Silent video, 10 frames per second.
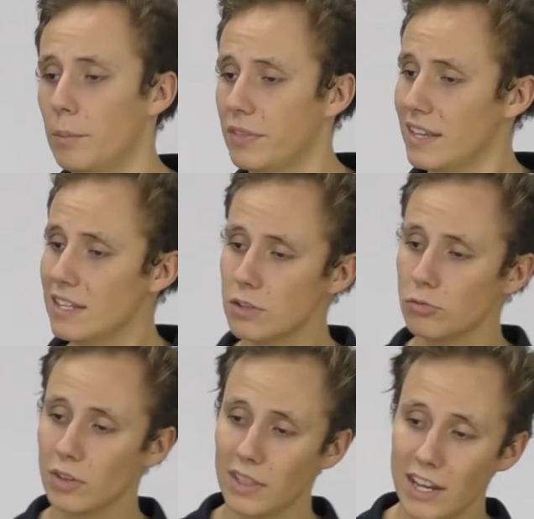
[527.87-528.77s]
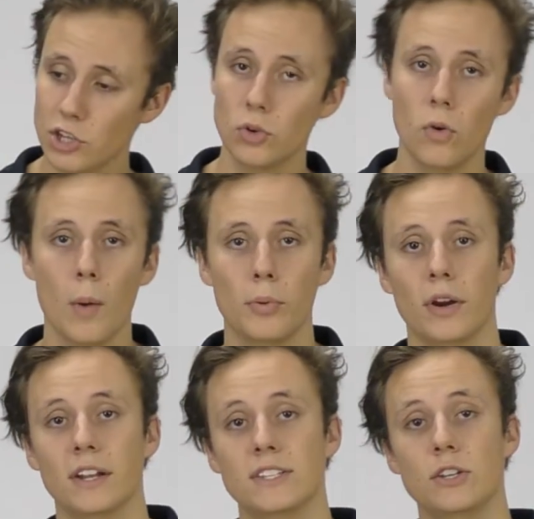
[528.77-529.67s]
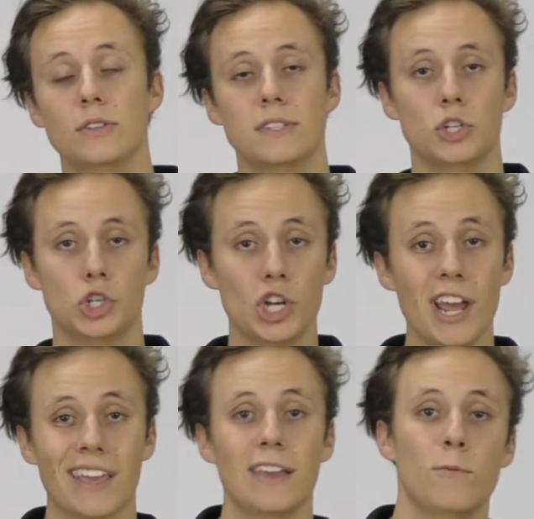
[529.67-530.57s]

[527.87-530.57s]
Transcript: but these relational operators are used to check